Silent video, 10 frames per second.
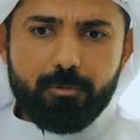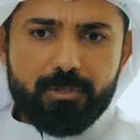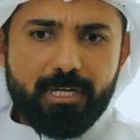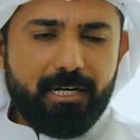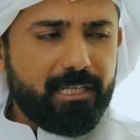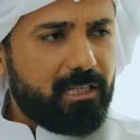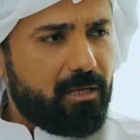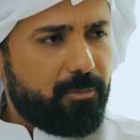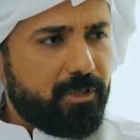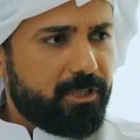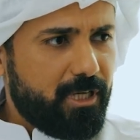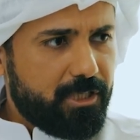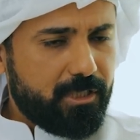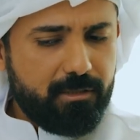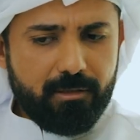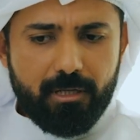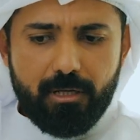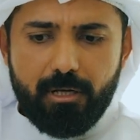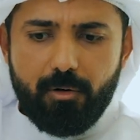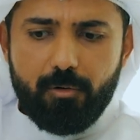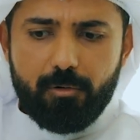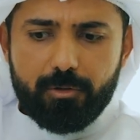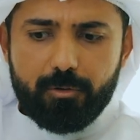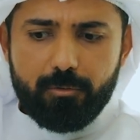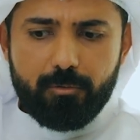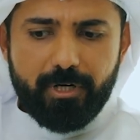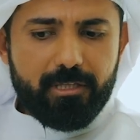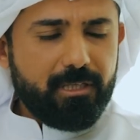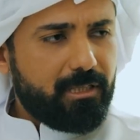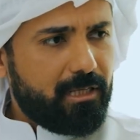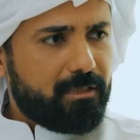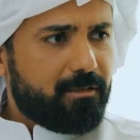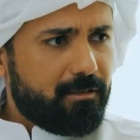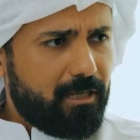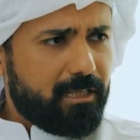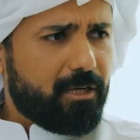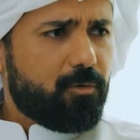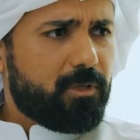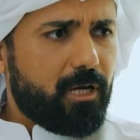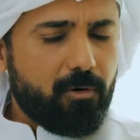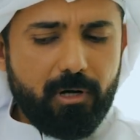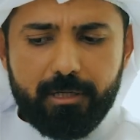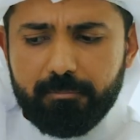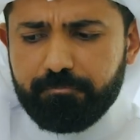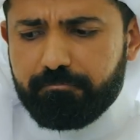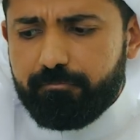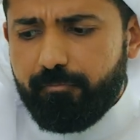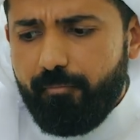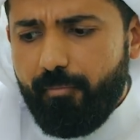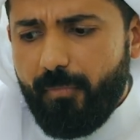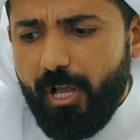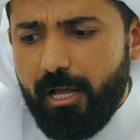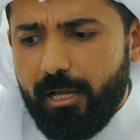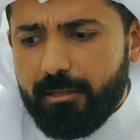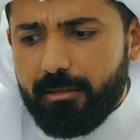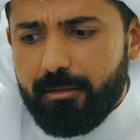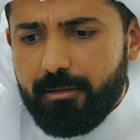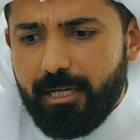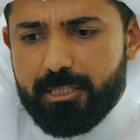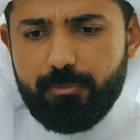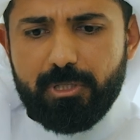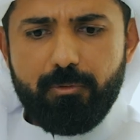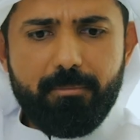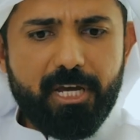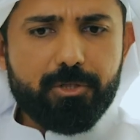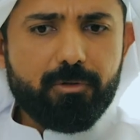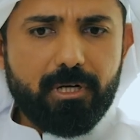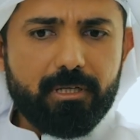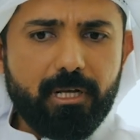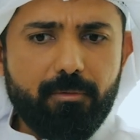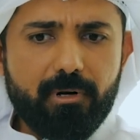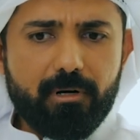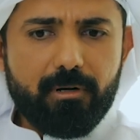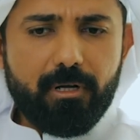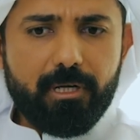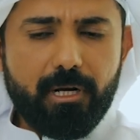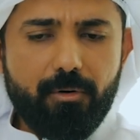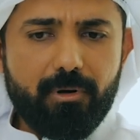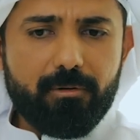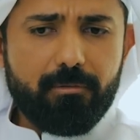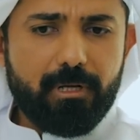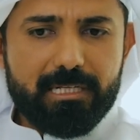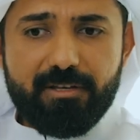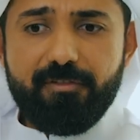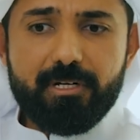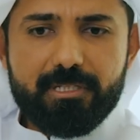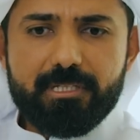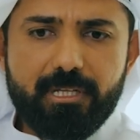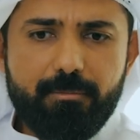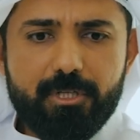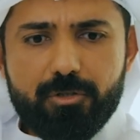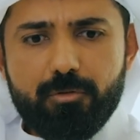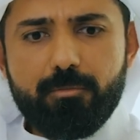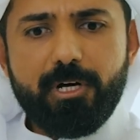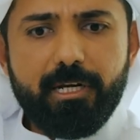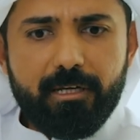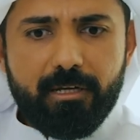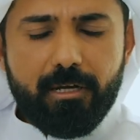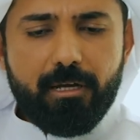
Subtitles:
sell it at appreciation or to rent it at a good ROI. And that's what we make sure in our as a first step is to buy